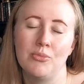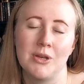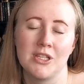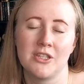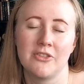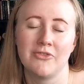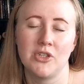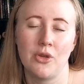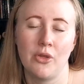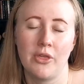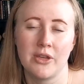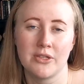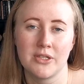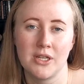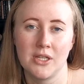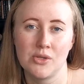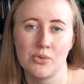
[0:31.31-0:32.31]
months of
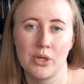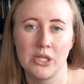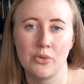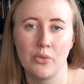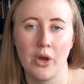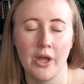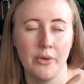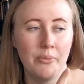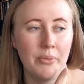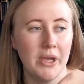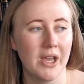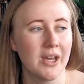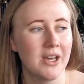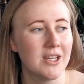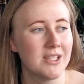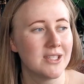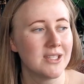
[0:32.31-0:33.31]
2021
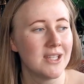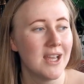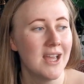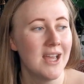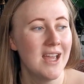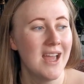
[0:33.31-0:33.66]
because